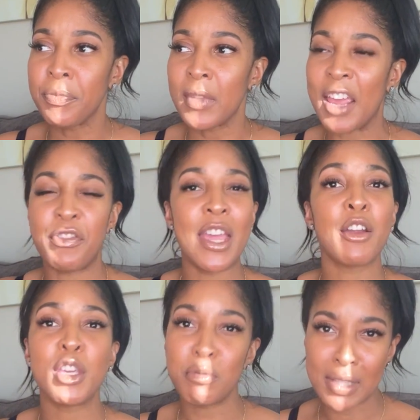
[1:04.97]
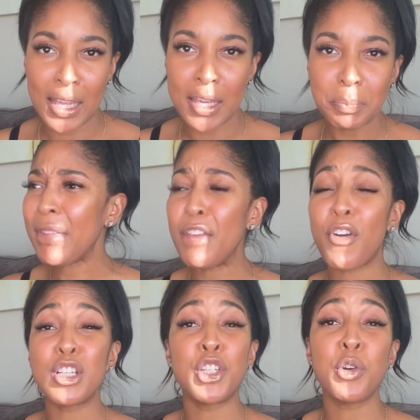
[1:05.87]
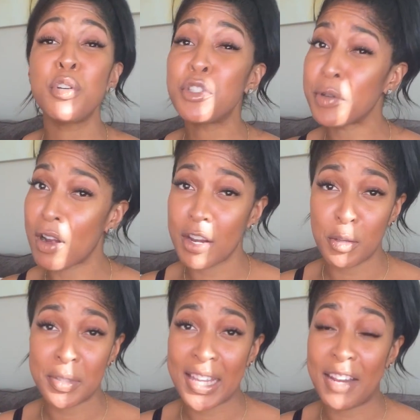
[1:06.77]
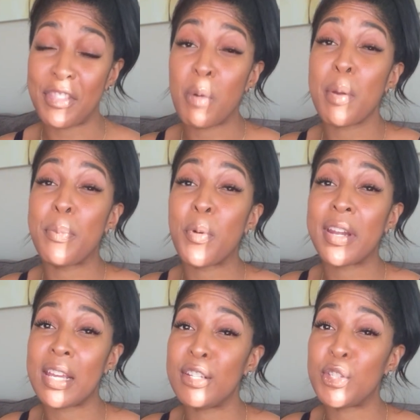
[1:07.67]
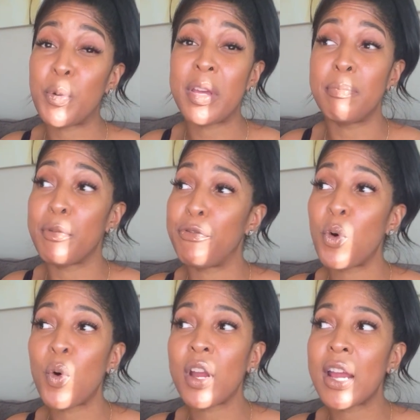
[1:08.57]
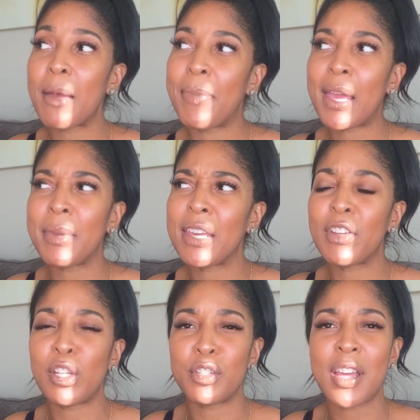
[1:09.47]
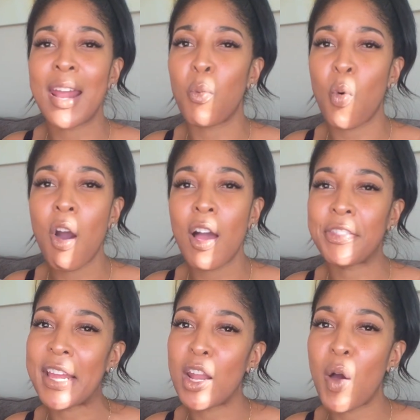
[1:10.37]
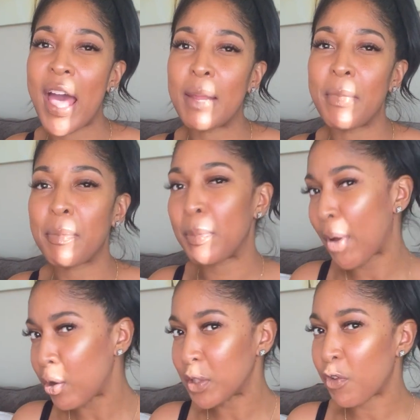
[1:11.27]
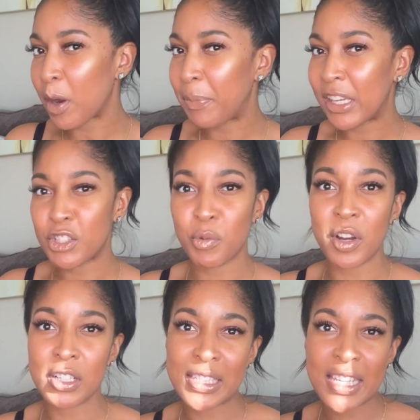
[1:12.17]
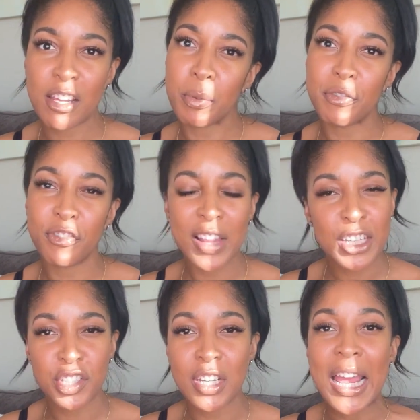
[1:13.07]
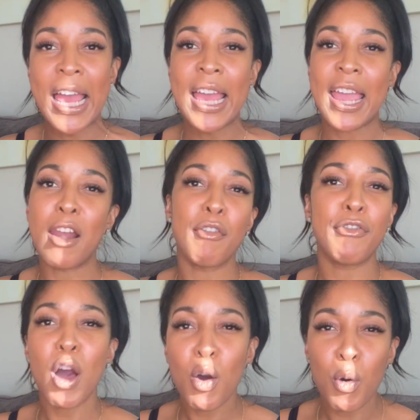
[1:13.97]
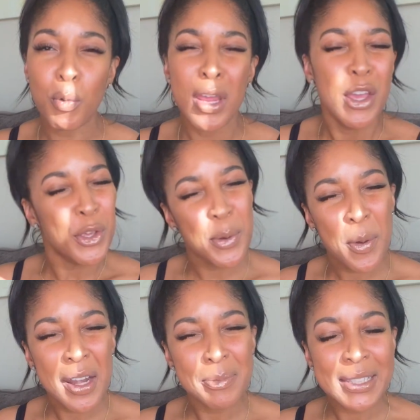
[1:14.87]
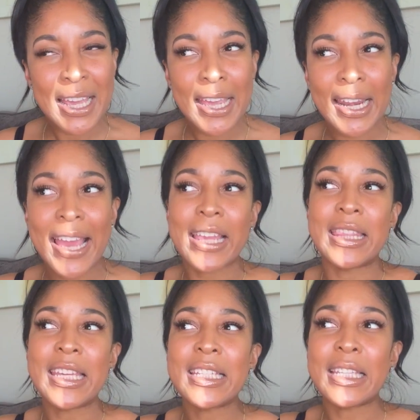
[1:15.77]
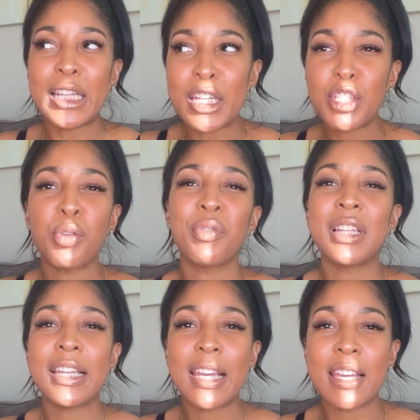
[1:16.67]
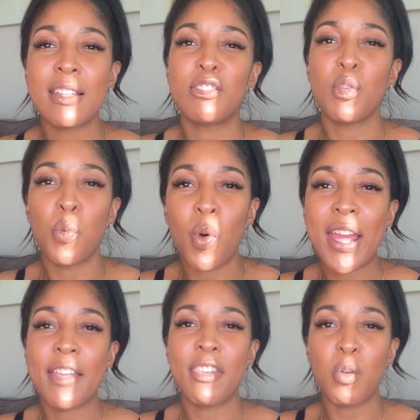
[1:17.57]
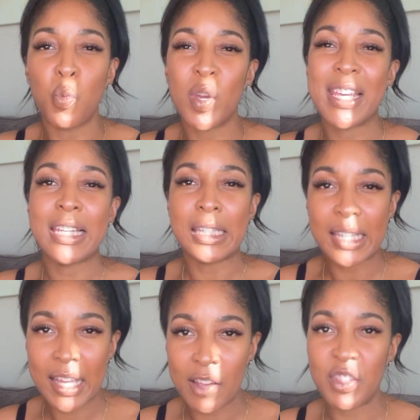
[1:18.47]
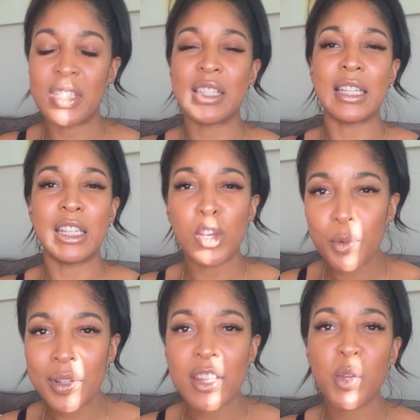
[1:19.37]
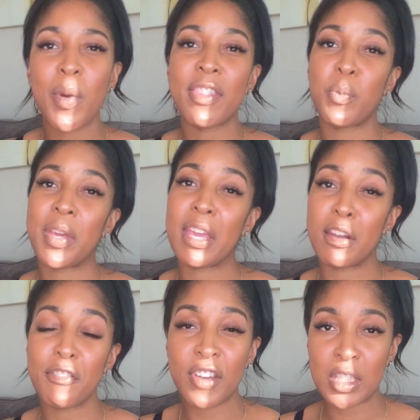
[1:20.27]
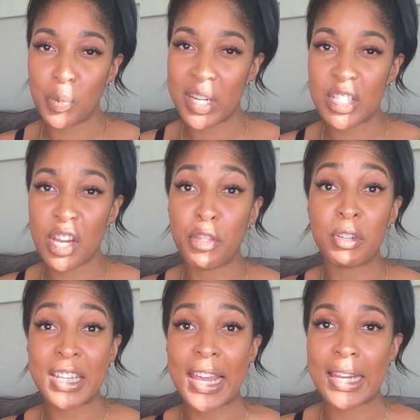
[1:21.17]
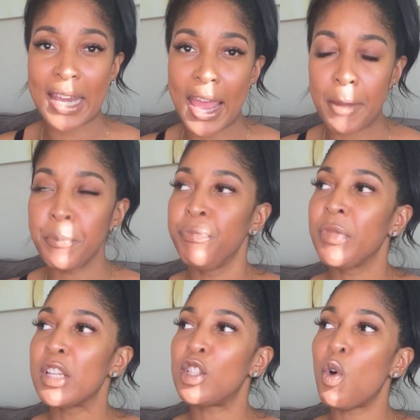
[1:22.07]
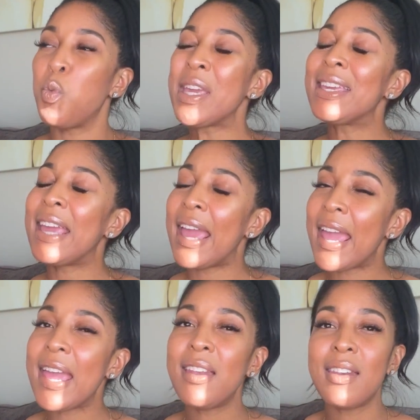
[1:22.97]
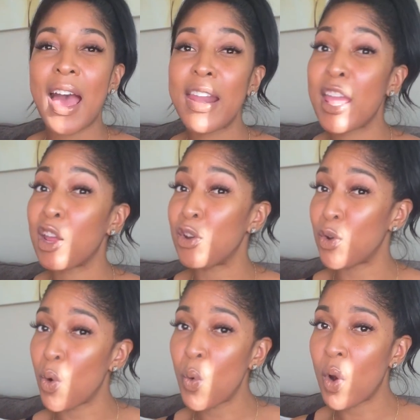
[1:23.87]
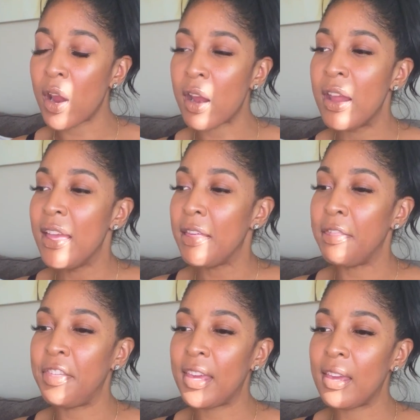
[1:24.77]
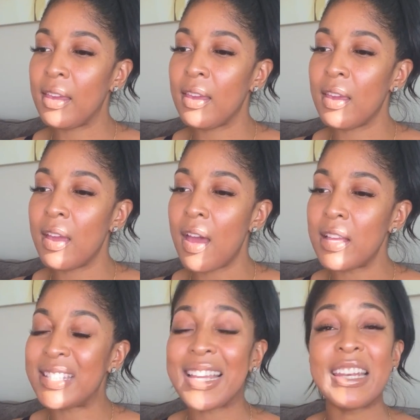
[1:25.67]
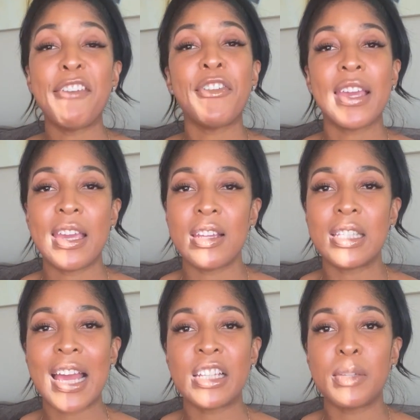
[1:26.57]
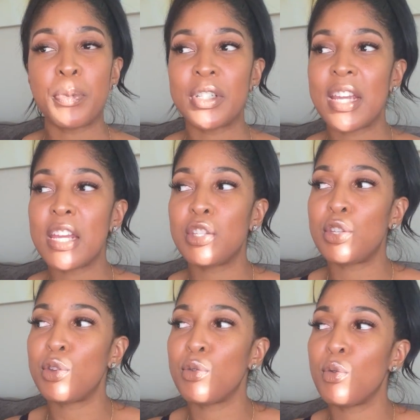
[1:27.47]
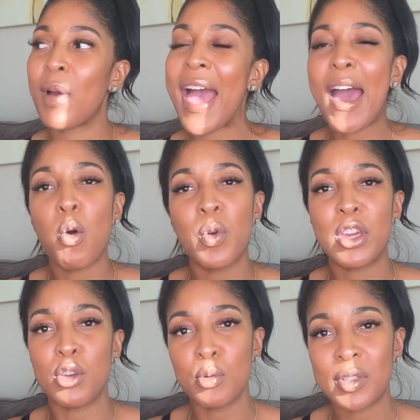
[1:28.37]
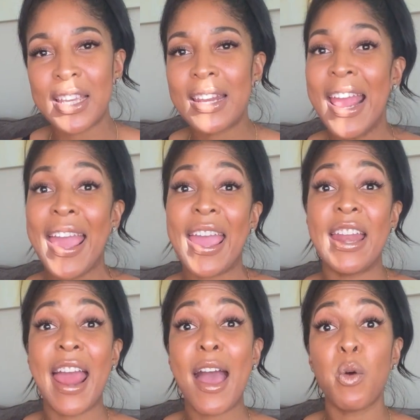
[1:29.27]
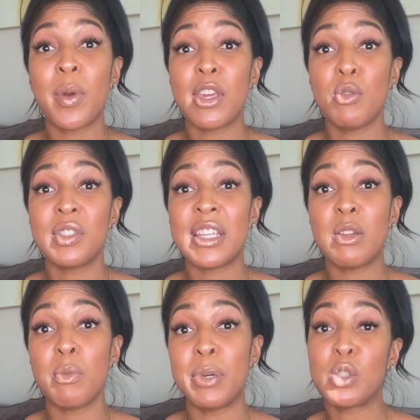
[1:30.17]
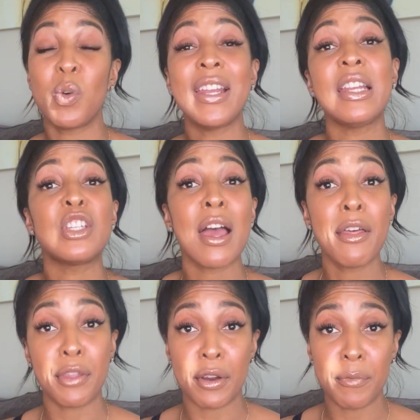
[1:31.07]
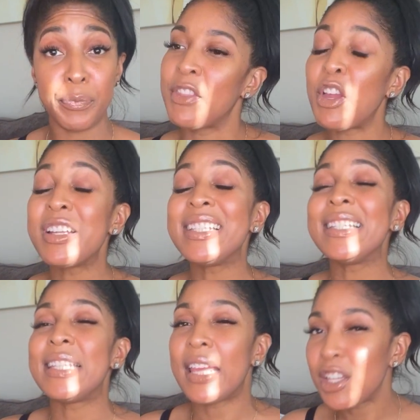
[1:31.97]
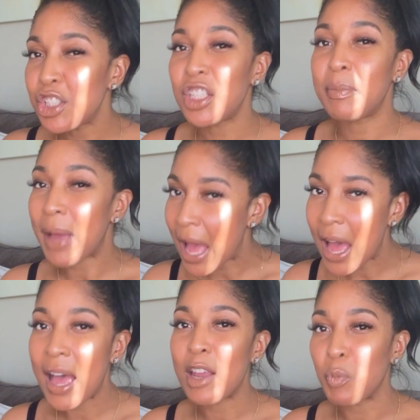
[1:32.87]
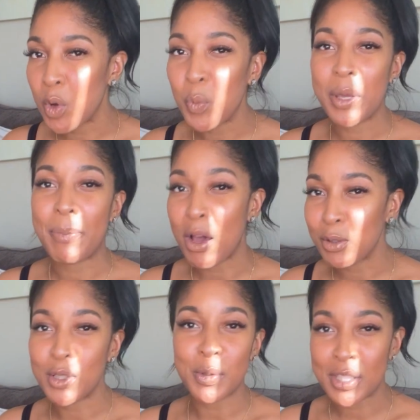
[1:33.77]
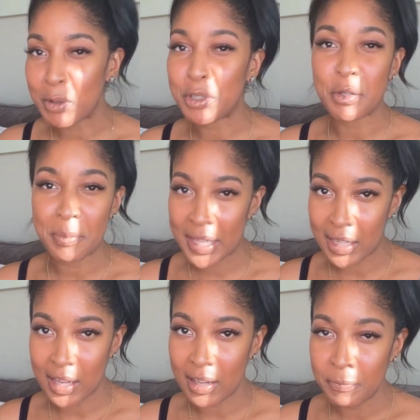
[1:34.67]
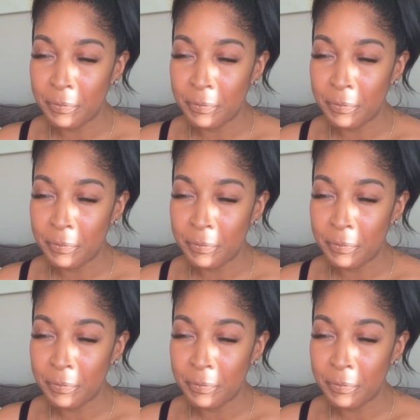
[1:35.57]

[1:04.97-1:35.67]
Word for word: if they're using it, if our children are using it, if they were born into it before a baby even learns how to walk, they know how to maybe pose for a picture or see their reflection in a phone. You know what I'm saying? Like, this literally is the way that we live. This is literally the way that we interface with each other day to day. So we cannot ignore the significance as it pertains to how we use it and how we use it between each other. There is intention behind what we post on social media. Media.